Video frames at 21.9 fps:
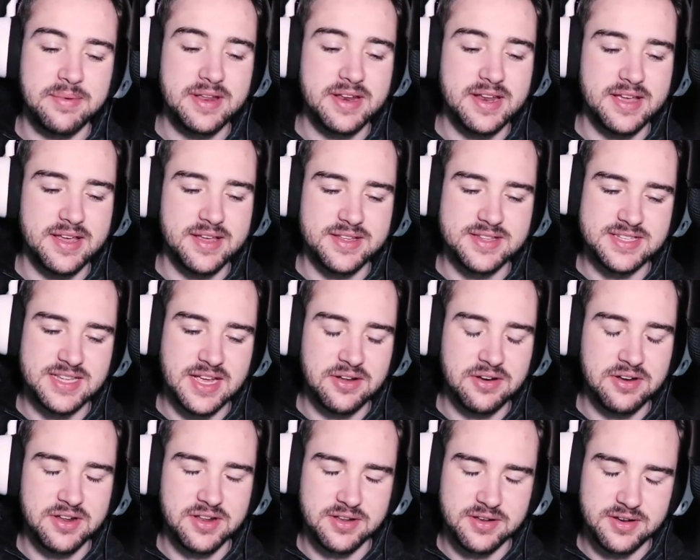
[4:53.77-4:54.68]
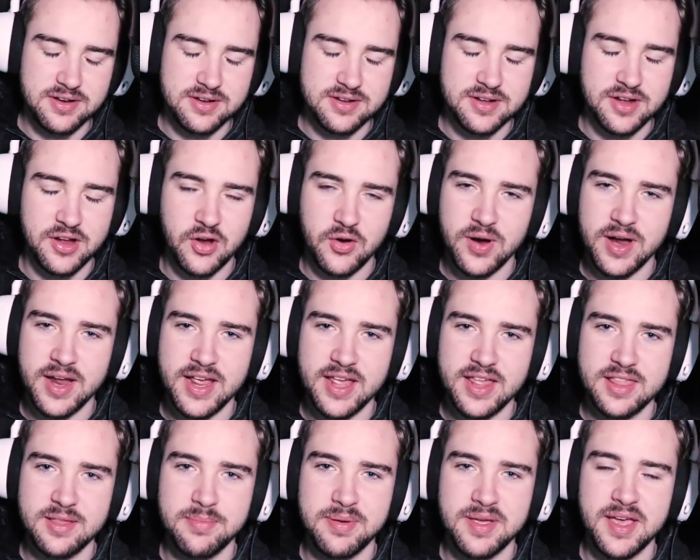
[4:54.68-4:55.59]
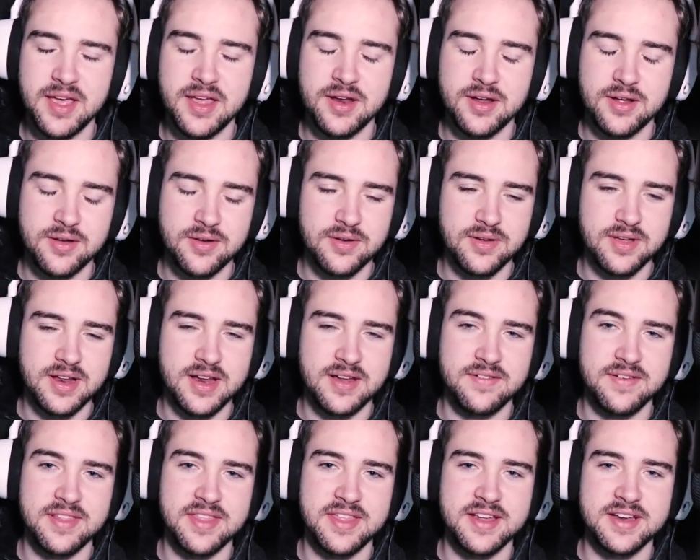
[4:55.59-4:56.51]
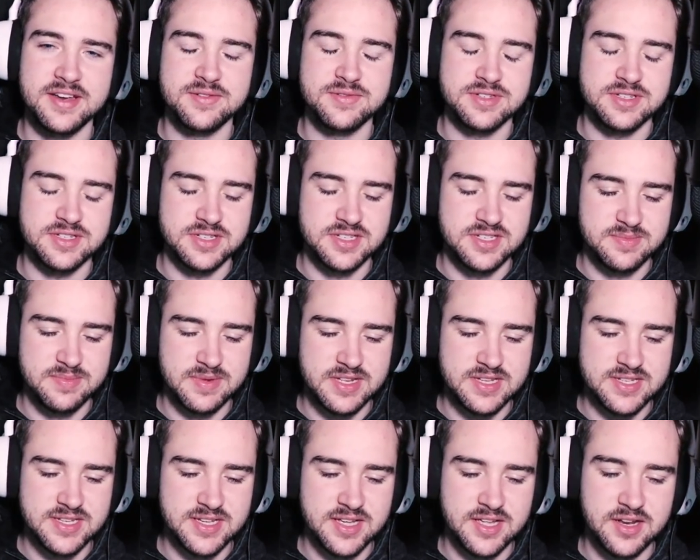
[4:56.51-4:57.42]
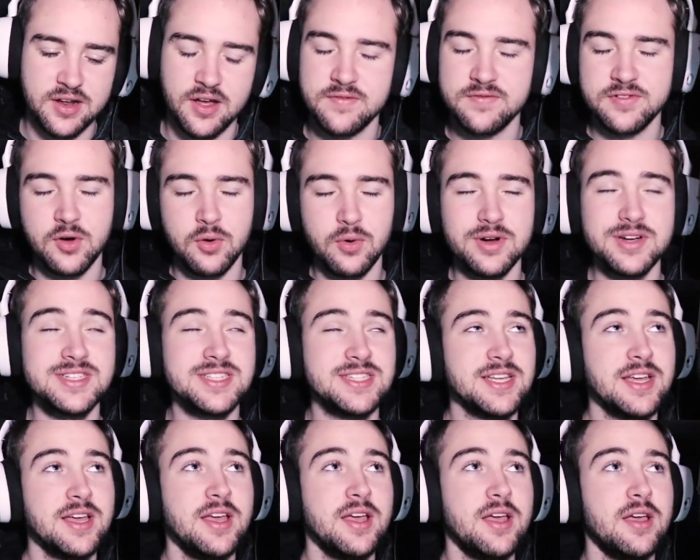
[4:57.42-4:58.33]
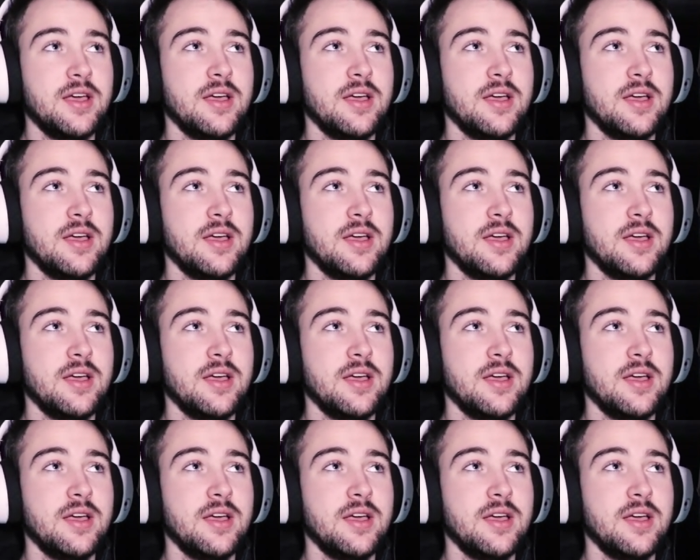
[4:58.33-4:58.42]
I mean, it sounded great. The piano and everything was just amazing, and of course.